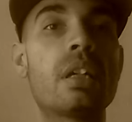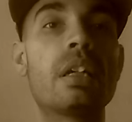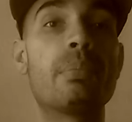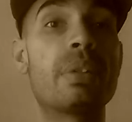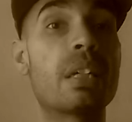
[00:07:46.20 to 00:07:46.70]

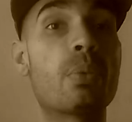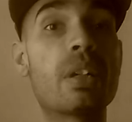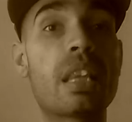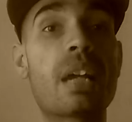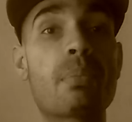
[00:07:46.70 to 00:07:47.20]
And being
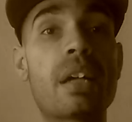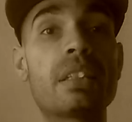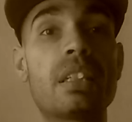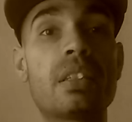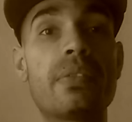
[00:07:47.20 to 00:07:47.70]
with
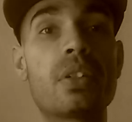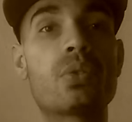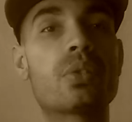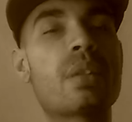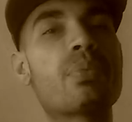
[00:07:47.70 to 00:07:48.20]
like-minded
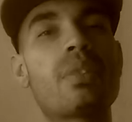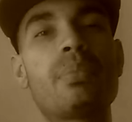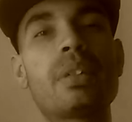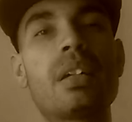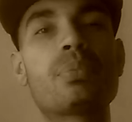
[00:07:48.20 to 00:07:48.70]
individuals.
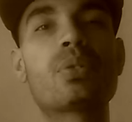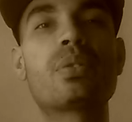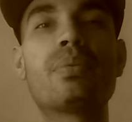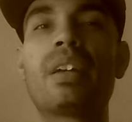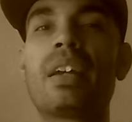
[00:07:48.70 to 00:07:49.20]
I'm
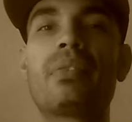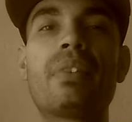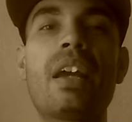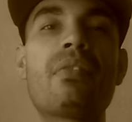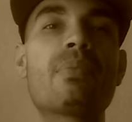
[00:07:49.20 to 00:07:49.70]
sure
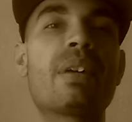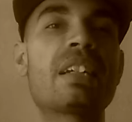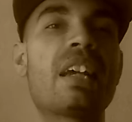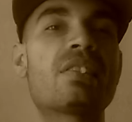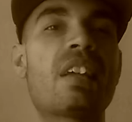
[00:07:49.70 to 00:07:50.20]

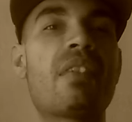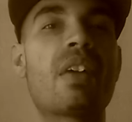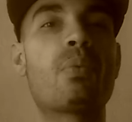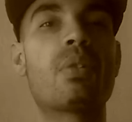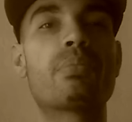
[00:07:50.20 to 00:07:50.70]
everybody has to have
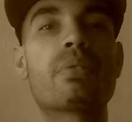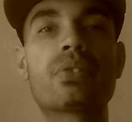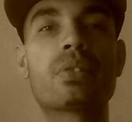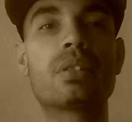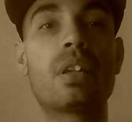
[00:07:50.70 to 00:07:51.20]
that one
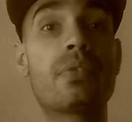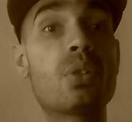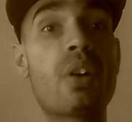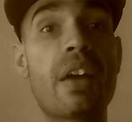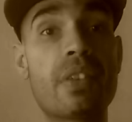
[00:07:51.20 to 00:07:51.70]
person. If
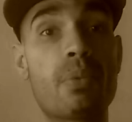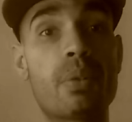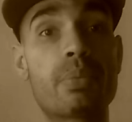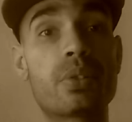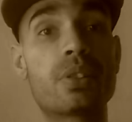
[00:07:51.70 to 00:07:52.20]
you don't have that
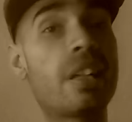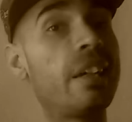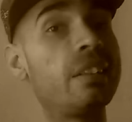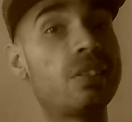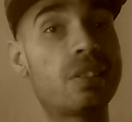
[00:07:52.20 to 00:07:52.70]
one person,
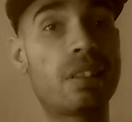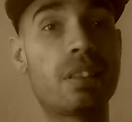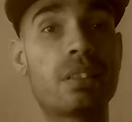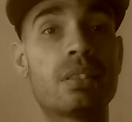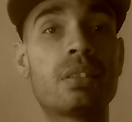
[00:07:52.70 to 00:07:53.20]
I
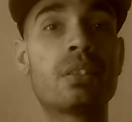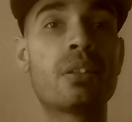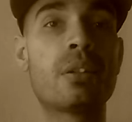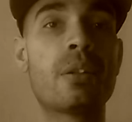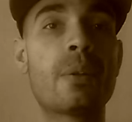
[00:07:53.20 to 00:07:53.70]
understand.
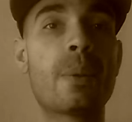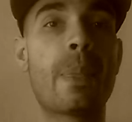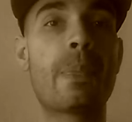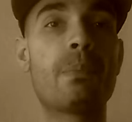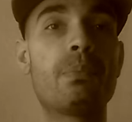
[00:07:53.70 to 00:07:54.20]

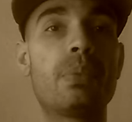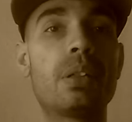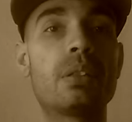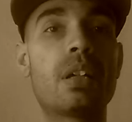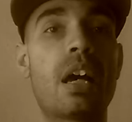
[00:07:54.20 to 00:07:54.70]

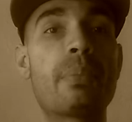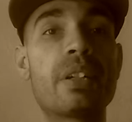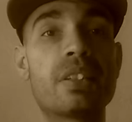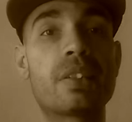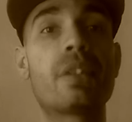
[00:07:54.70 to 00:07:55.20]
But I'm
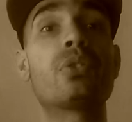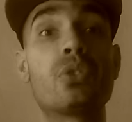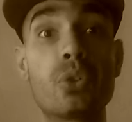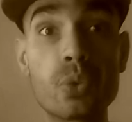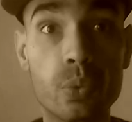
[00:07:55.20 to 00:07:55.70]
here to tell
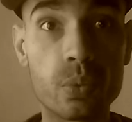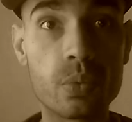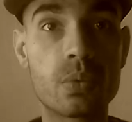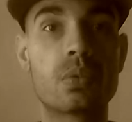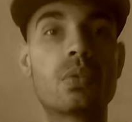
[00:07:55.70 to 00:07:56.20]
you,
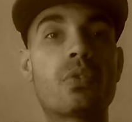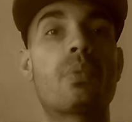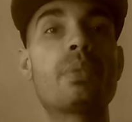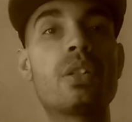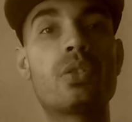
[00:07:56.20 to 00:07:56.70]

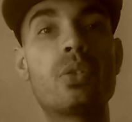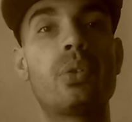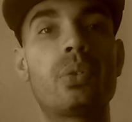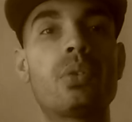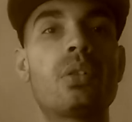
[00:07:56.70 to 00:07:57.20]
from me to
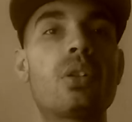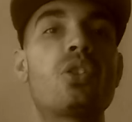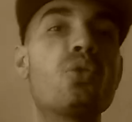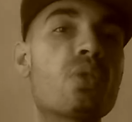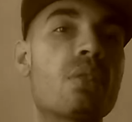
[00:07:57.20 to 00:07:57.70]
you,
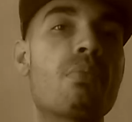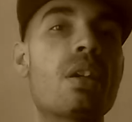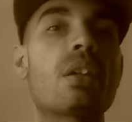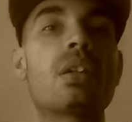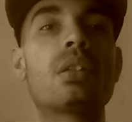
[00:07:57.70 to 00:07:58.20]
you can
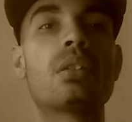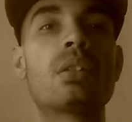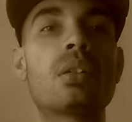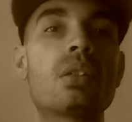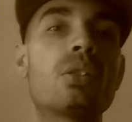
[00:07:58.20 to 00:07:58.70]
make it.
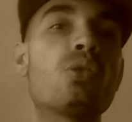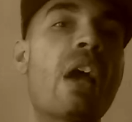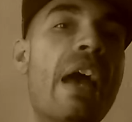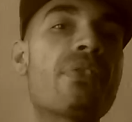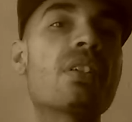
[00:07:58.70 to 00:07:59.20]
You
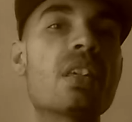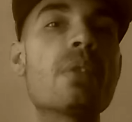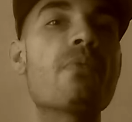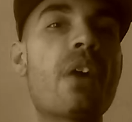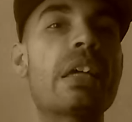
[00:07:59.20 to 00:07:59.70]
have to
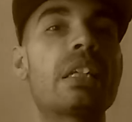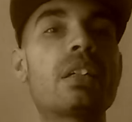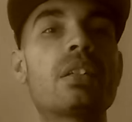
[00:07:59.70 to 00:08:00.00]
keep fighting.